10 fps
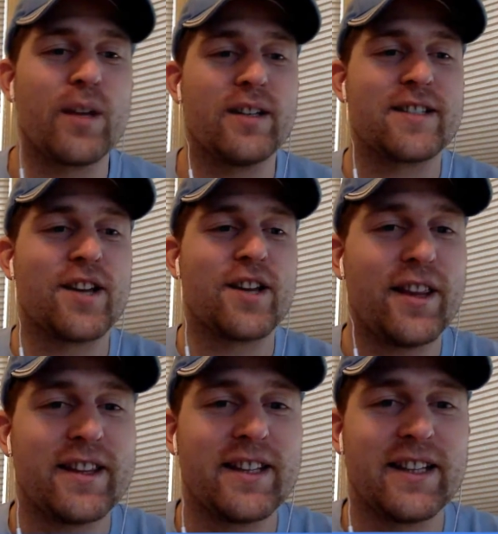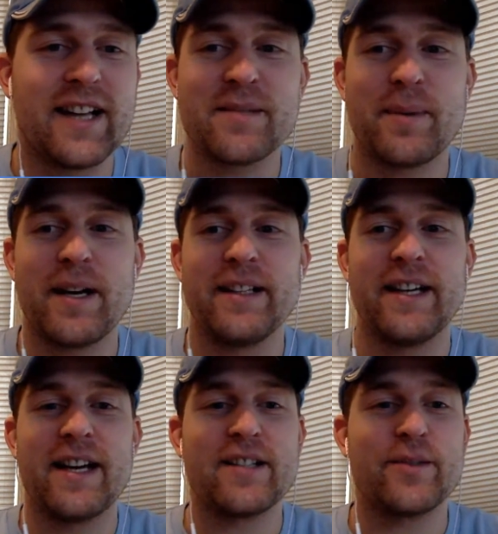saw that the last
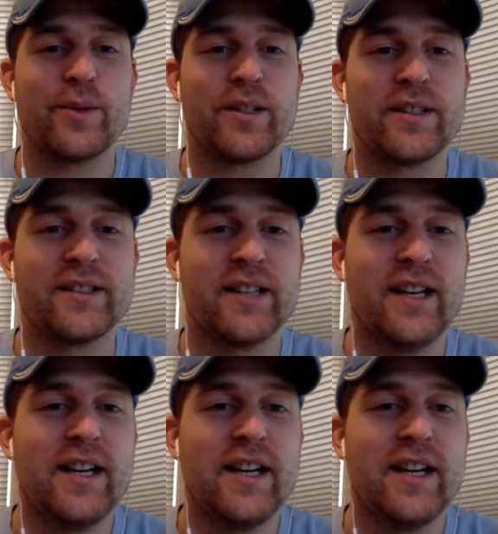podcast was